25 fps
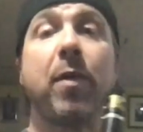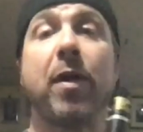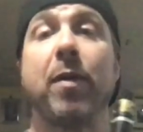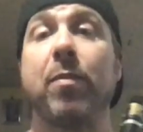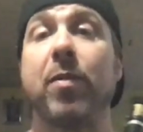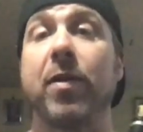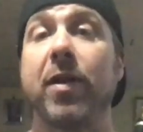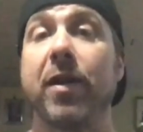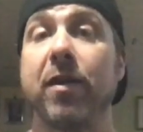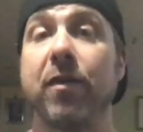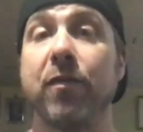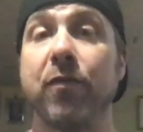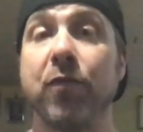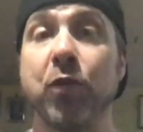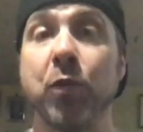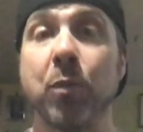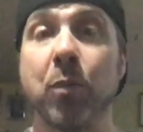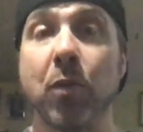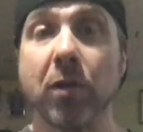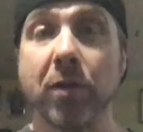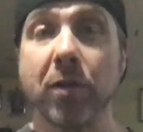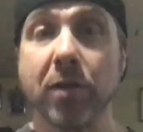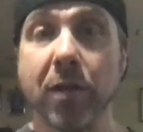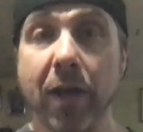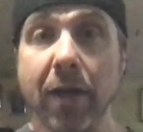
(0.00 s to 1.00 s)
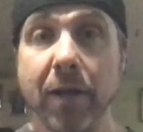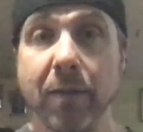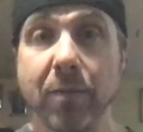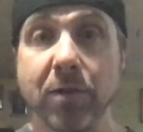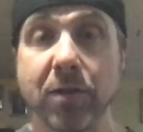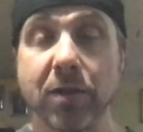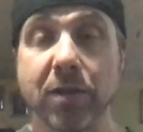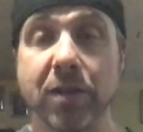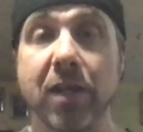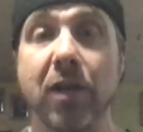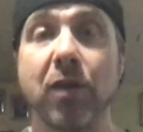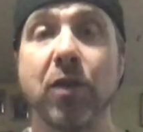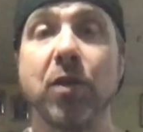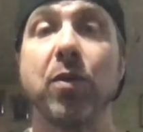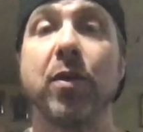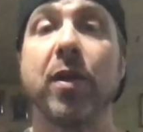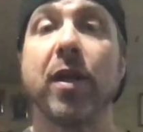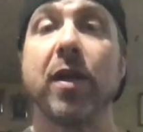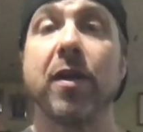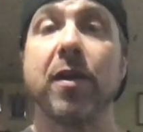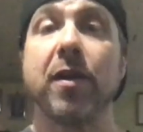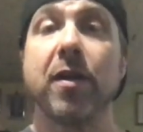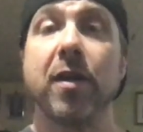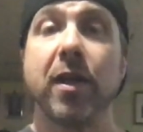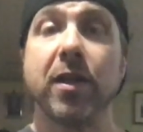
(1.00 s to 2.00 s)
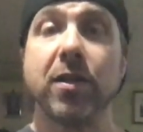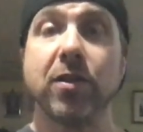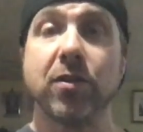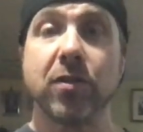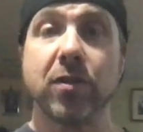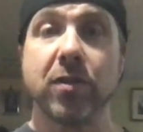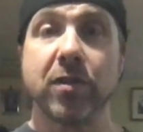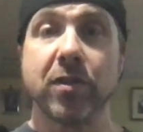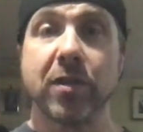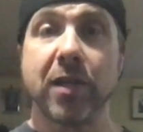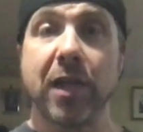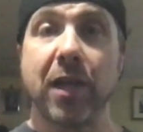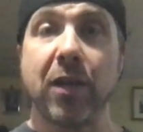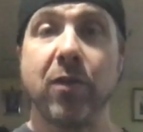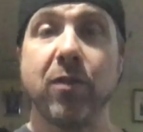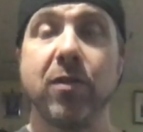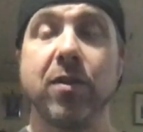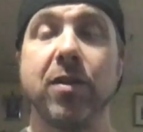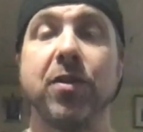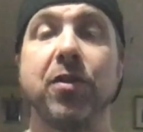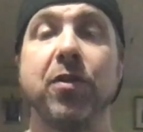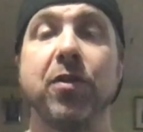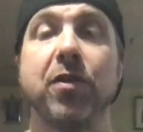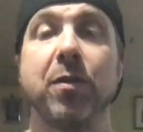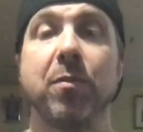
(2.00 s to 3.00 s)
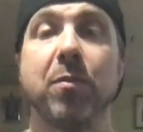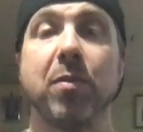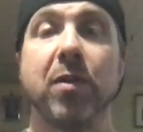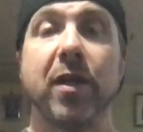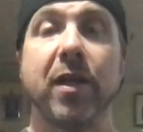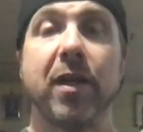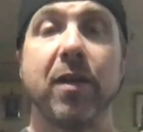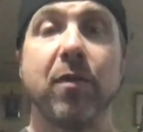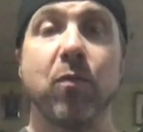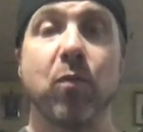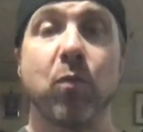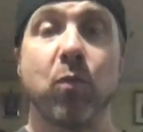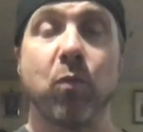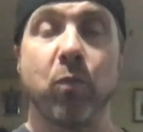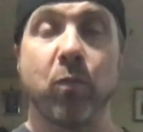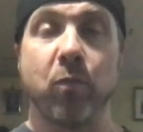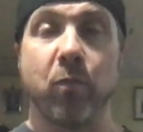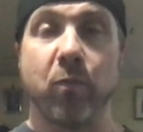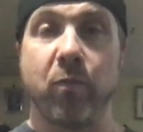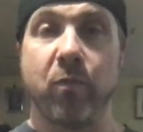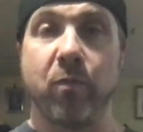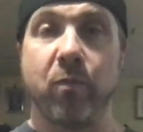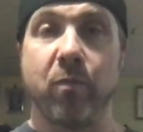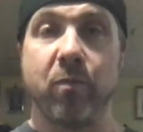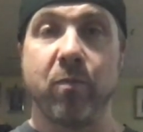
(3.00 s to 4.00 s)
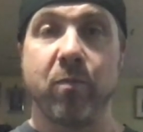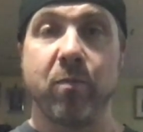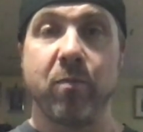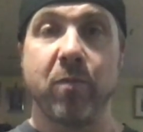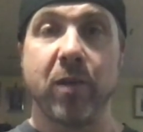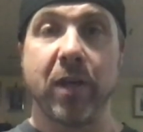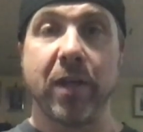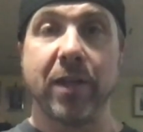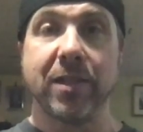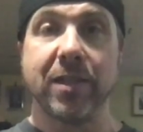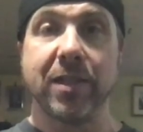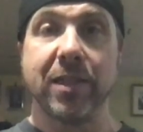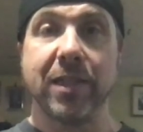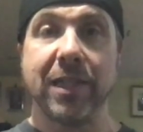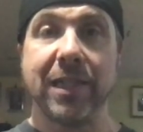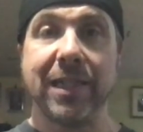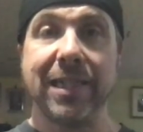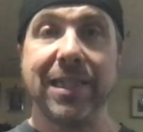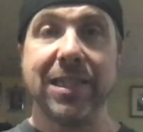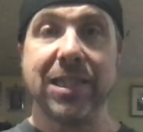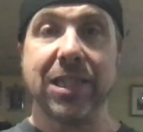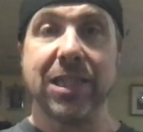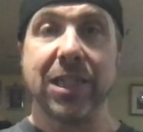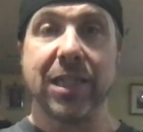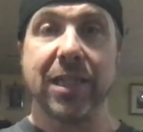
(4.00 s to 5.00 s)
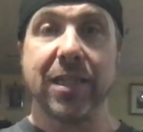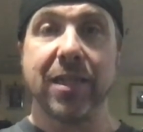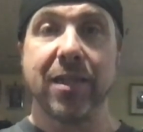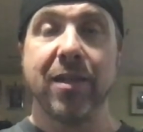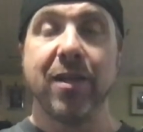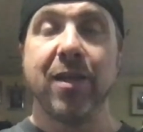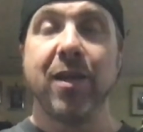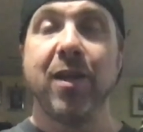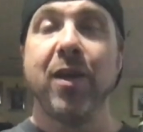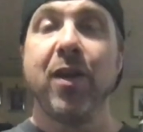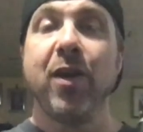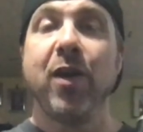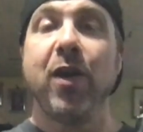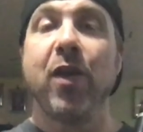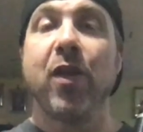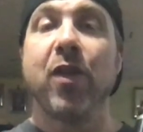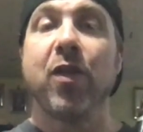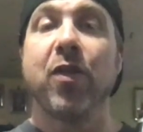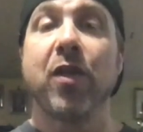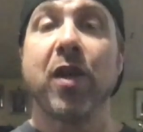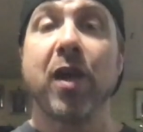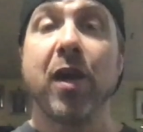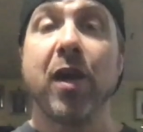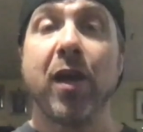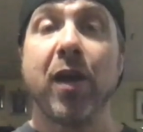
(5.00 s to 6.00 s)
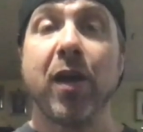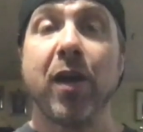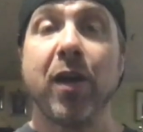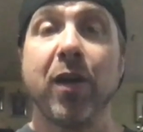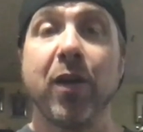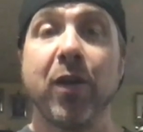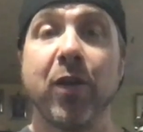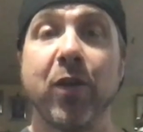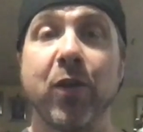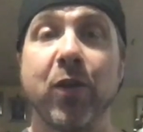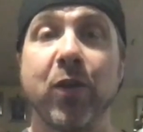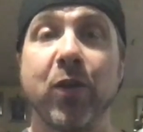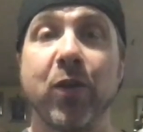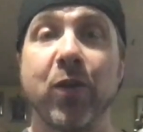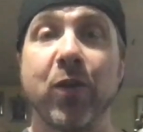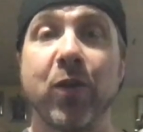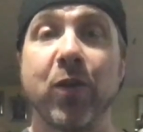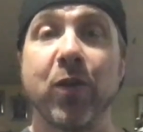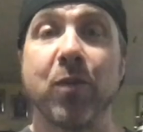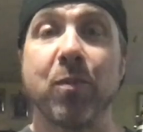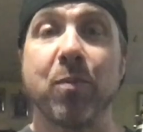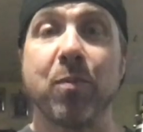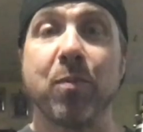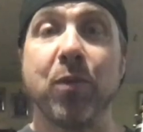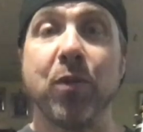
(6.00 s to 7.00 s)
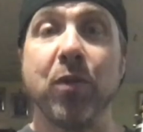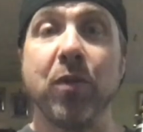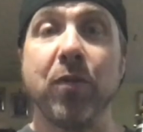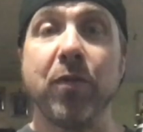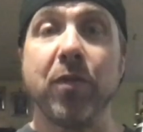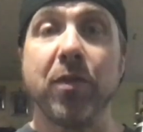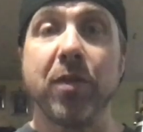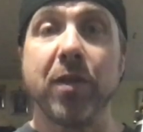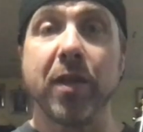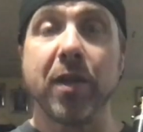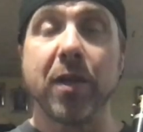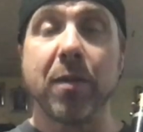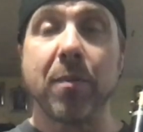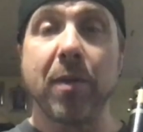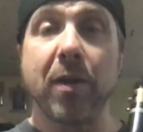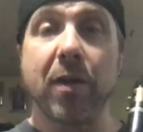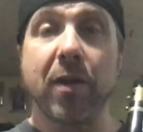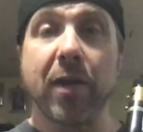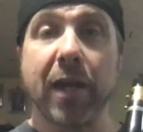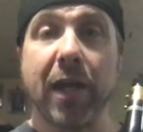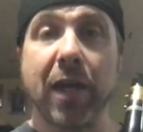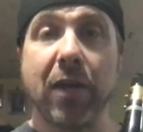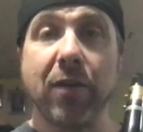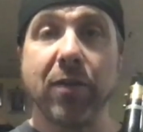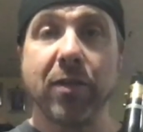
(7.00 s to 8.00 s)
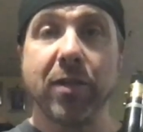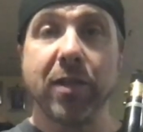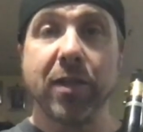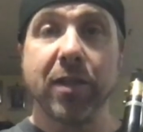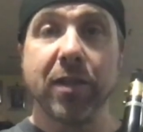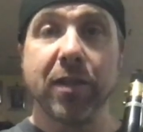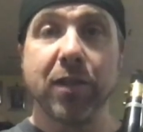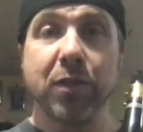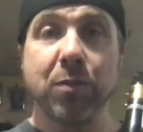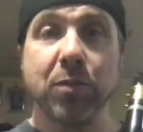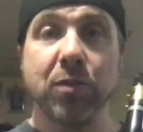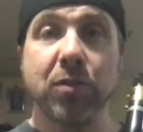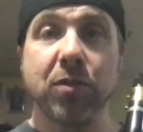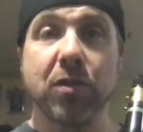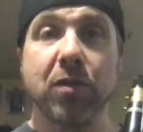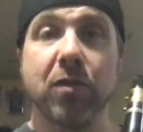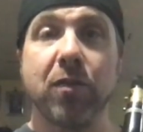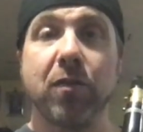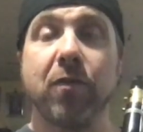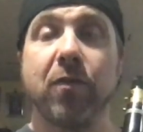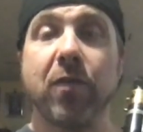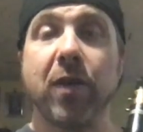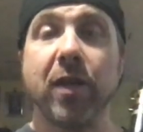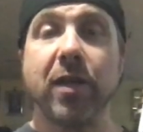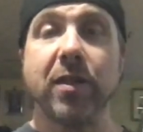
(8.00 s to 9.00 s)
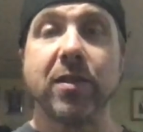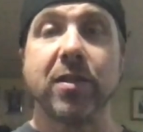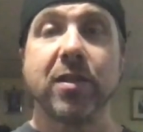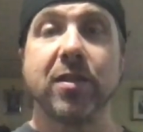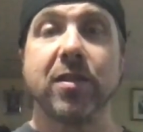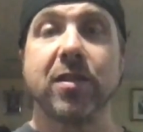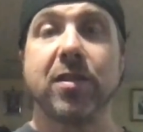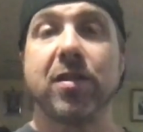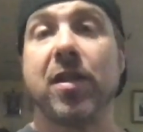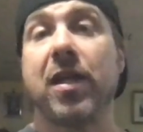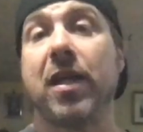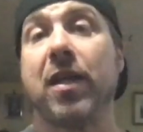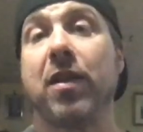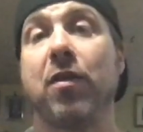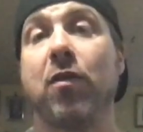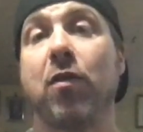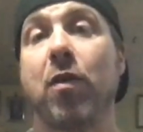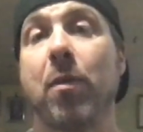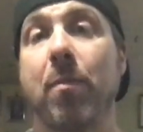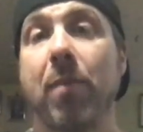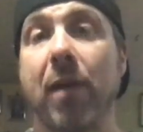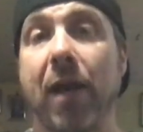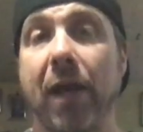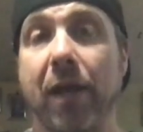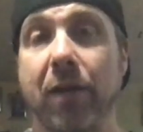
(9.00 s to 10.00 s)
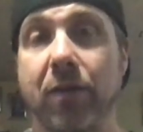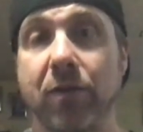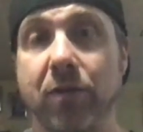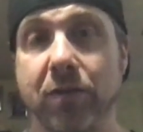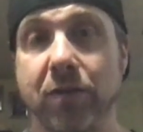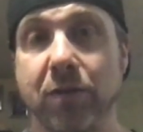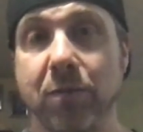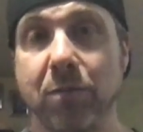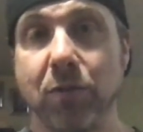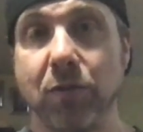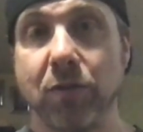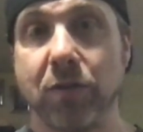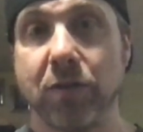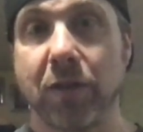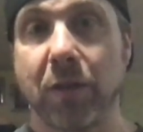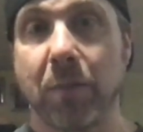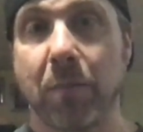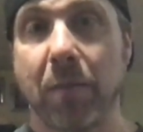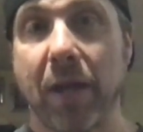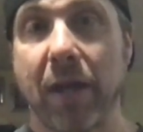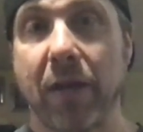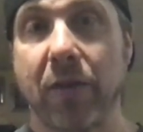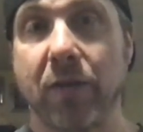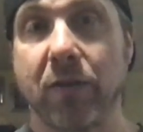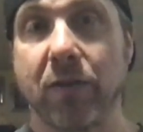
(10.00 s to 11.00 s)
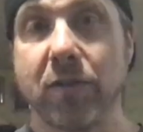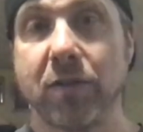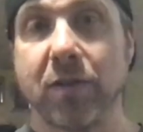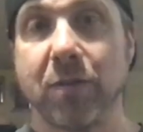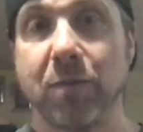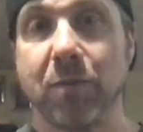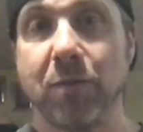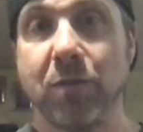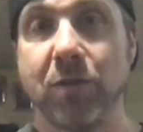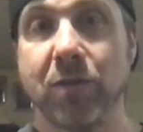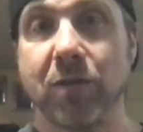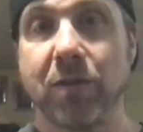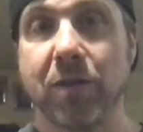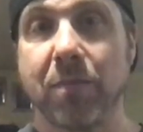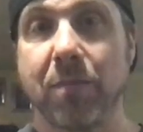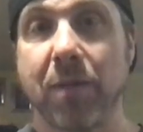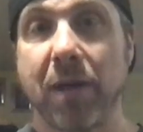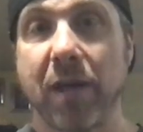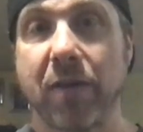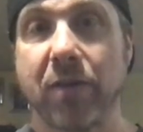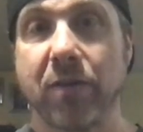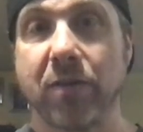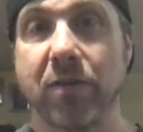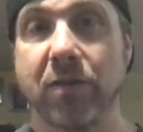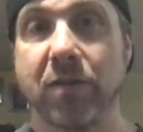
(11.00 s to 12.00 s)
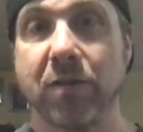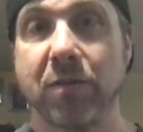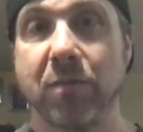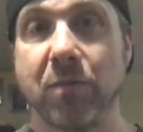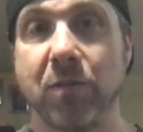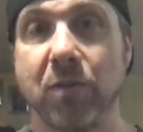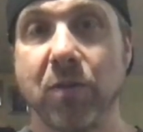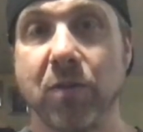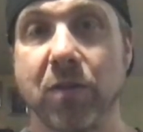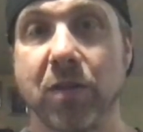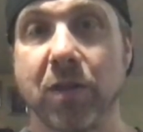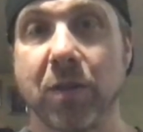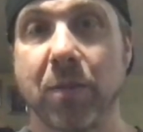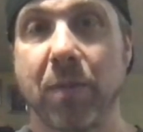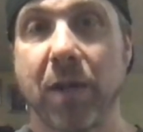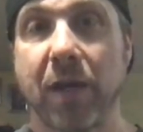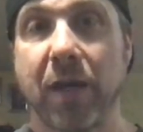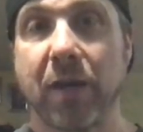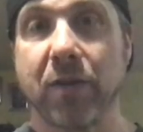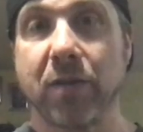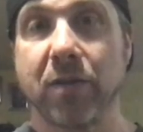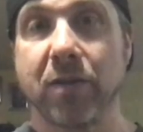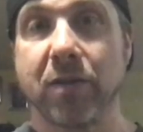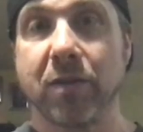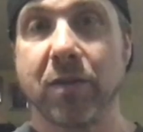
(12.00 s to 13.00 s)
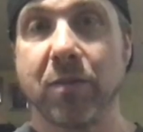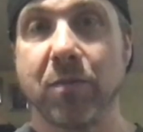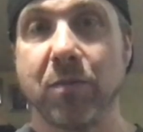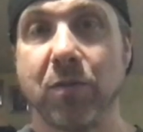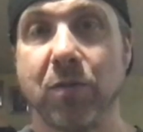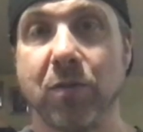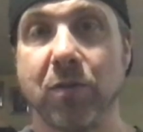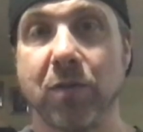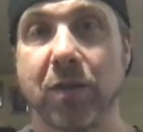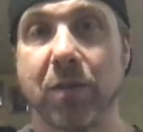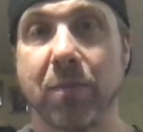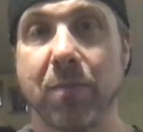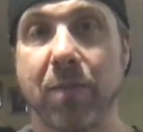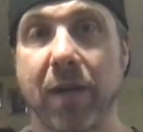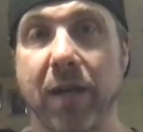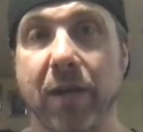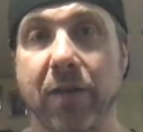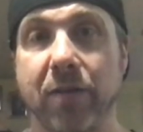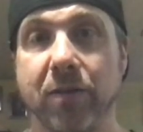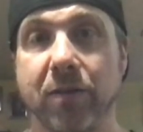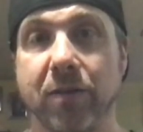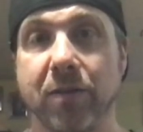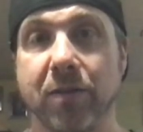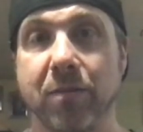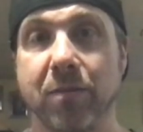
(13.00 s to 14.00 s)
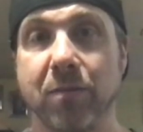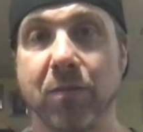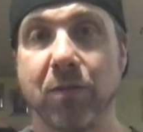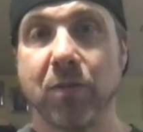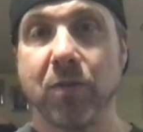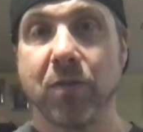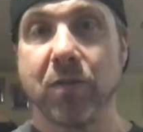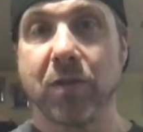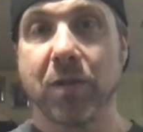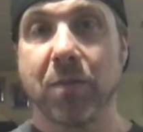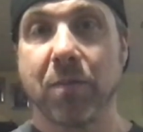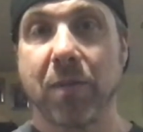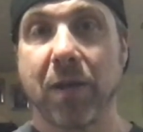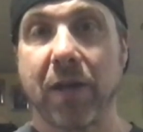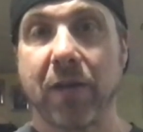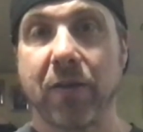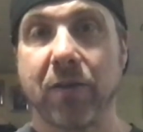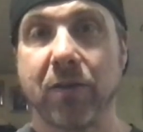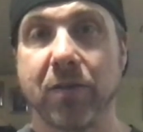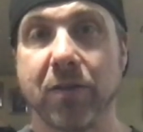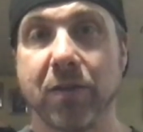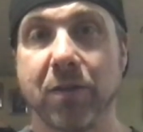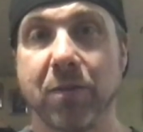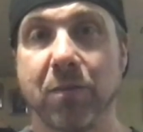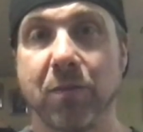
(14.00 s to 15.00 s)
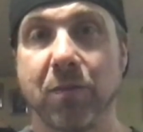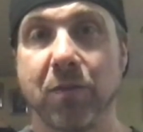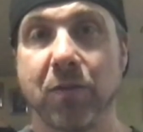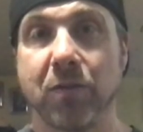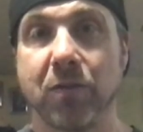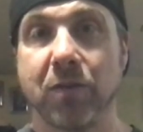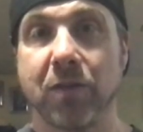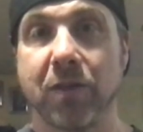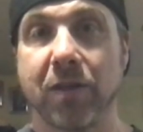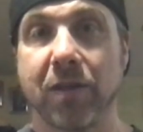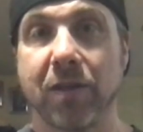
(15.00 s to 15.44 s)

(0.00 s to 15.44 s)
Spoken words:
Play it a few more times until you get a nice good sound and you can play it nice and easily. The beautiful thing about counting these musical phrases is that there are patterns in music, patterns in music, patterns in music, patterns in music, patterns in music, patterns in music.